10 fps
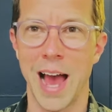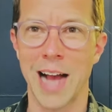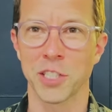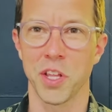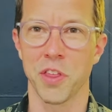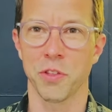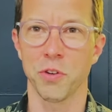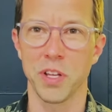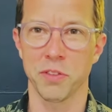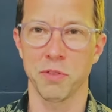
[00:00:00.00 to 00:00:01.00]
Actually,
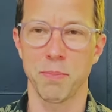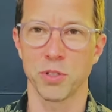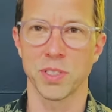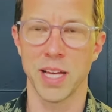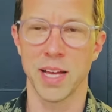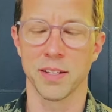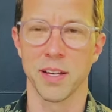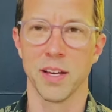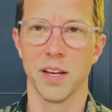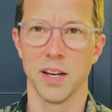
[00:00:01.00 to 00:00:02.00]
33%
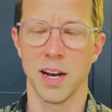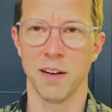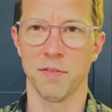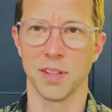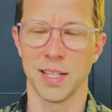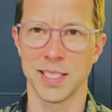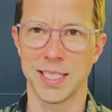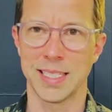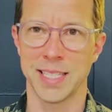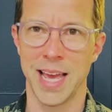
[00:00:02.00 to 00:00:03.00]
of
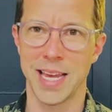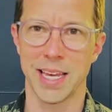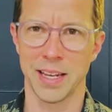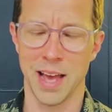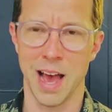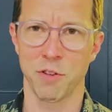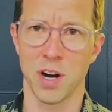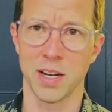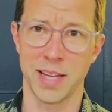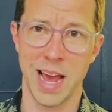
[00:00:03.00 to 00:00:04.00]
listings taken have
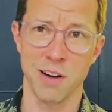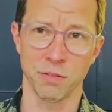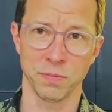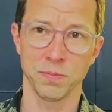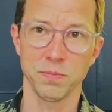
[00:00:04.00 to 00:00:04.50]
gone down